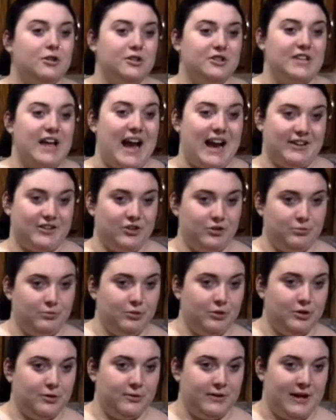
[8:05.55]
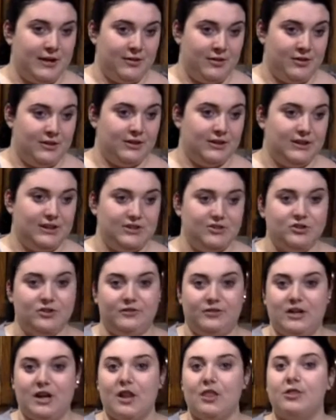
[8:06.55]
taxes will go down in the lease. So
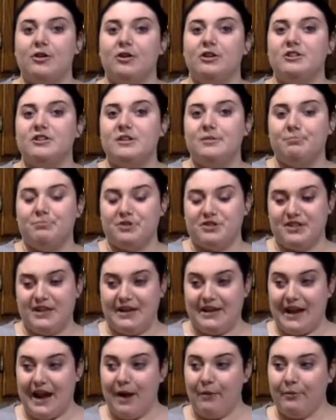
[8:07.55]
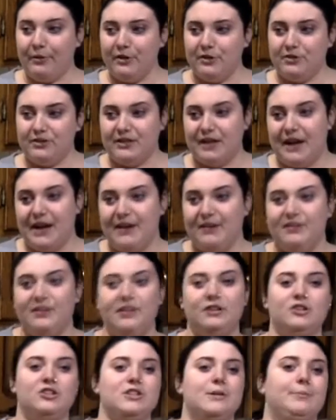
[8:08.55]
if you're at 13% now when you sign,
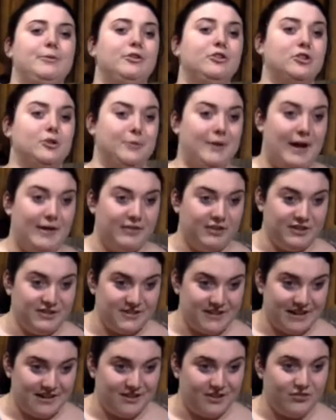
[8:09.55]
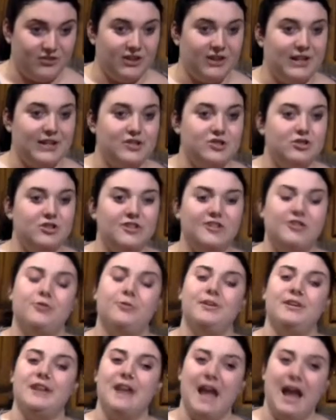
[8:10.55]
dealerships usually will have an incentive to get you to do
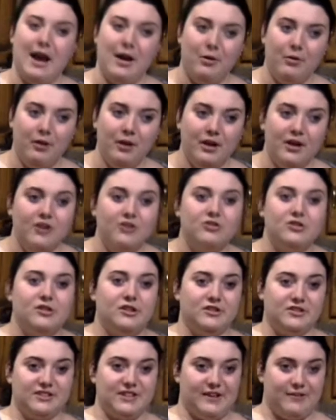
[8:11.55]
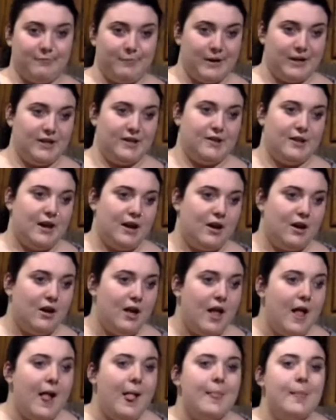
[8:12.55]
it now, so they'll save money there.
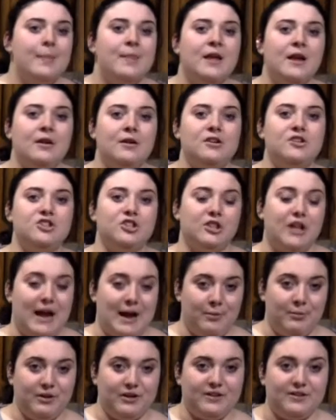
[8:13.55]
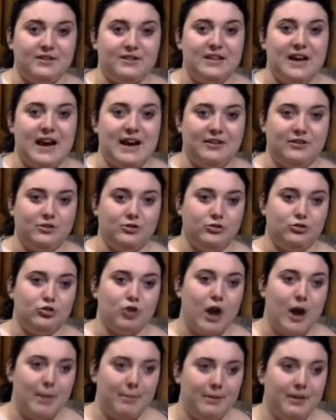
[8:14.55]
And then in July, once the taxes
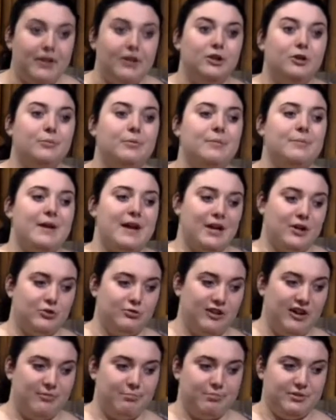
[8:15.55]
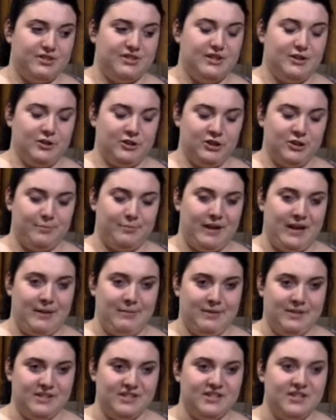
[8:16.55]
drop, you'll be paying 12% on your
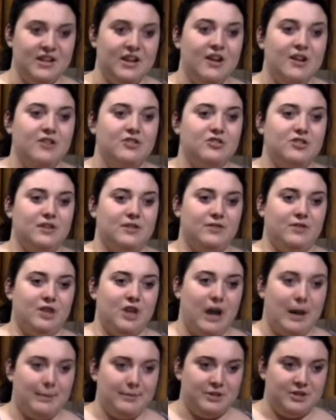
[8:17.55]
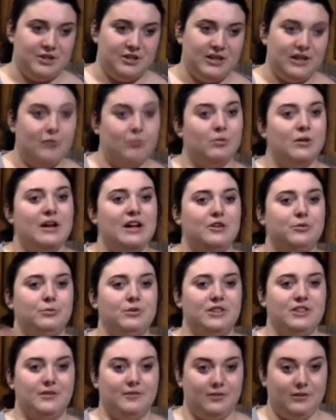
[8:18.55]
payments, so you have the option there. Whereas
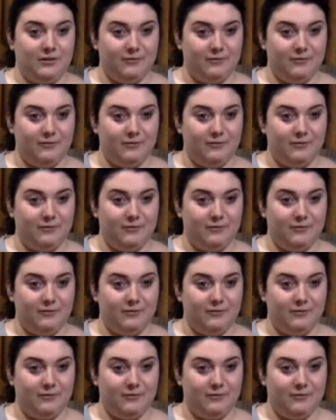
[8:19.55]
with the